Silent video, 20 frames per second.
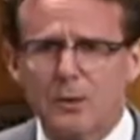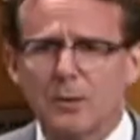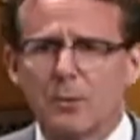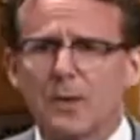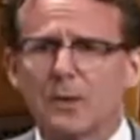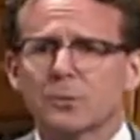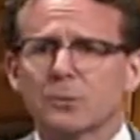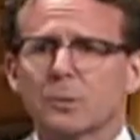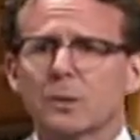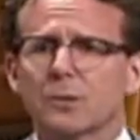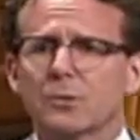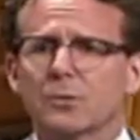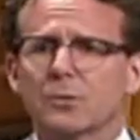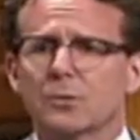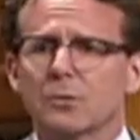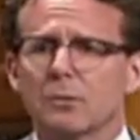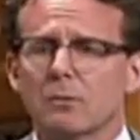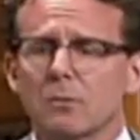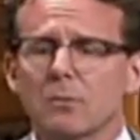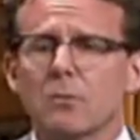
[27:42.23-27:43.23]
U.S. was,
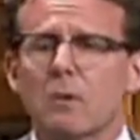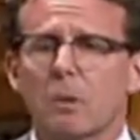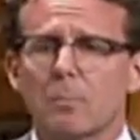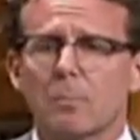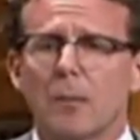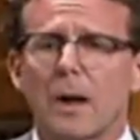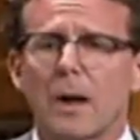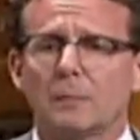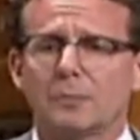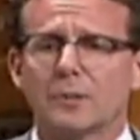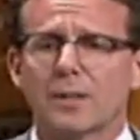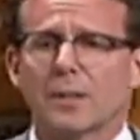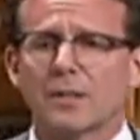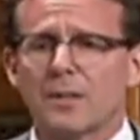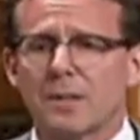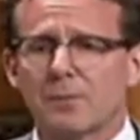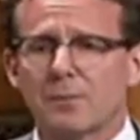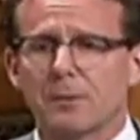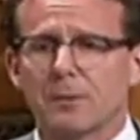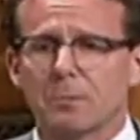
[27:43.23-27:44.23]
you know, perhaps in a
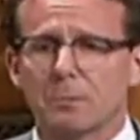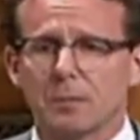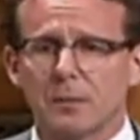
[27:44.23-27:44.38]
different